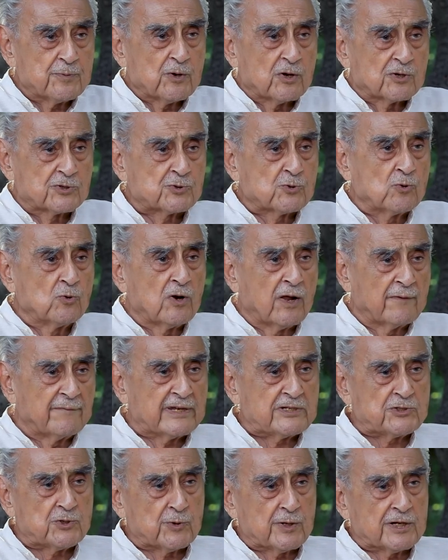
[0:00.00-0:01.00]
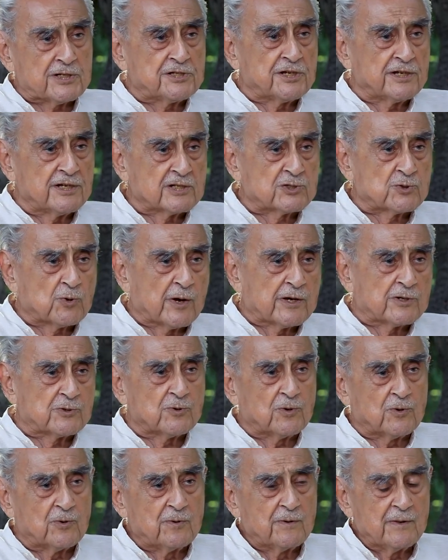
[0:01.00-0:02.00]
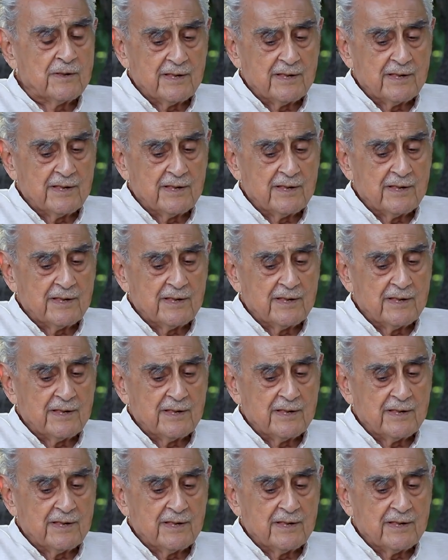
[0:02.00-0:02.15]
your School of Education is going to